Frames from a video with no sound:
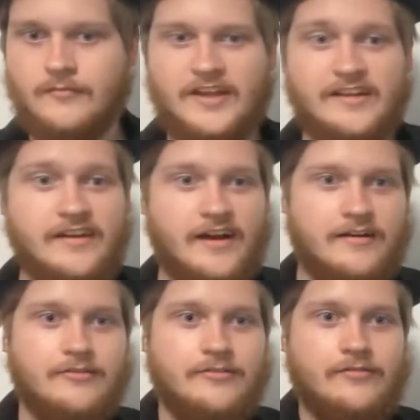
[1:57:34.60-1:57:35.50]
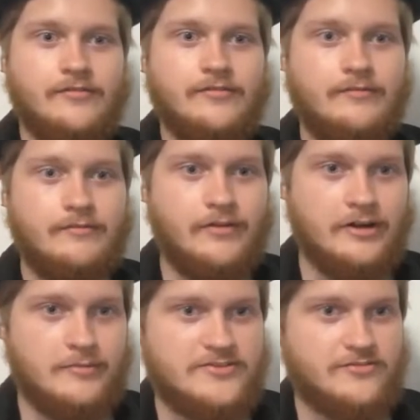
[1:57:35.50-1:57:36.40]
Yeah,
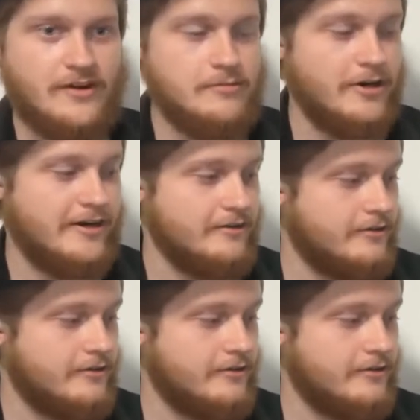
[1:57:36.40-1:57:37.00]
very much vibrating.